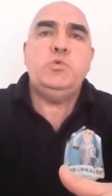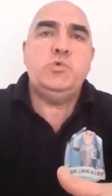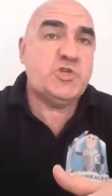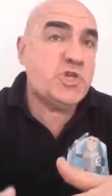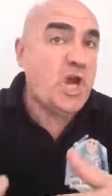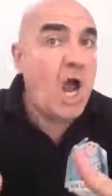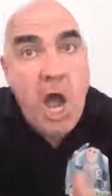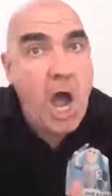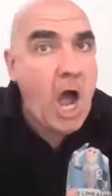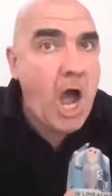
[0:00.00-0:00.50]

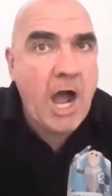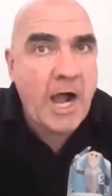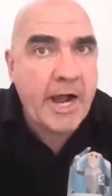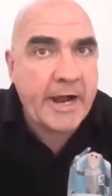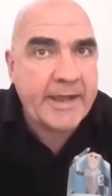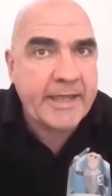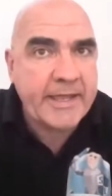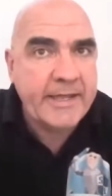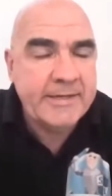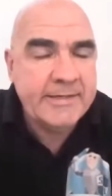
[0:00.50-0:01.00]

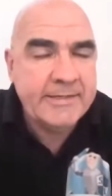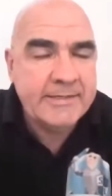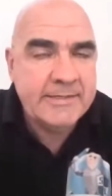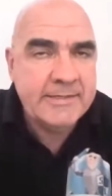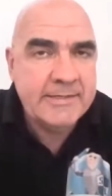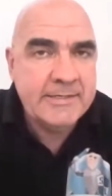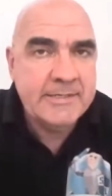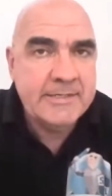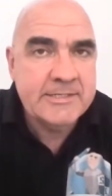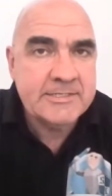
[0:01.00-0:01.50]
hug,
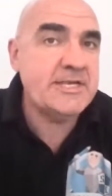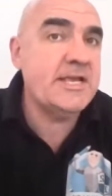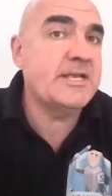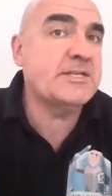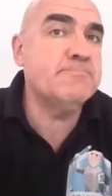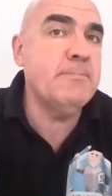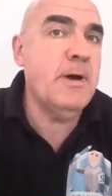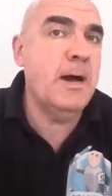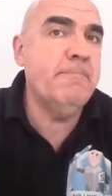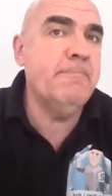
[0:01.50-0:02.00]
says
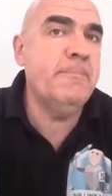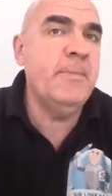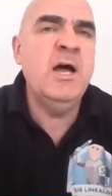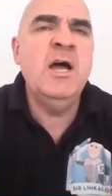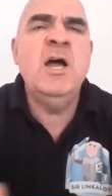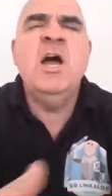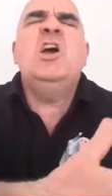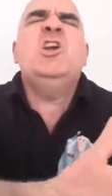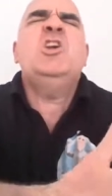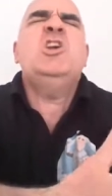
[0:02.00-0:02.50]
mum.
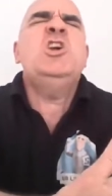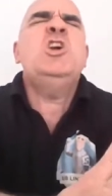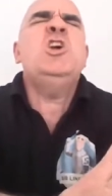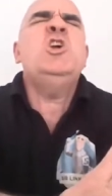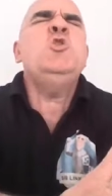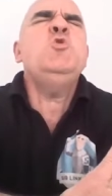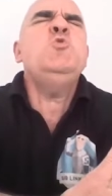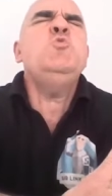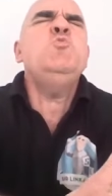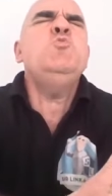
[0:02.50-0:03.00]
A
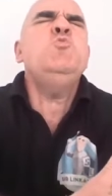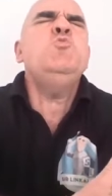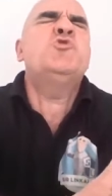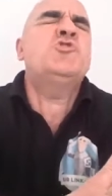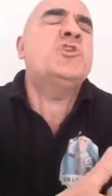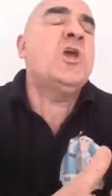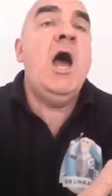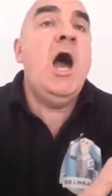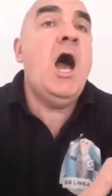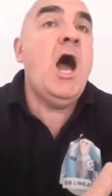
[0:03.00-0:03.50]

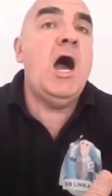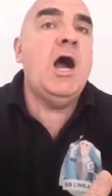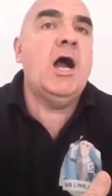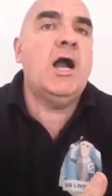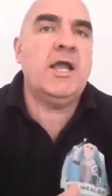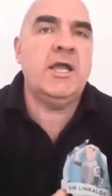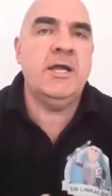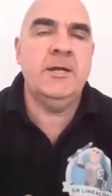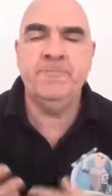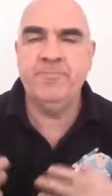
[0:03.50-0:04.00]
huge hug.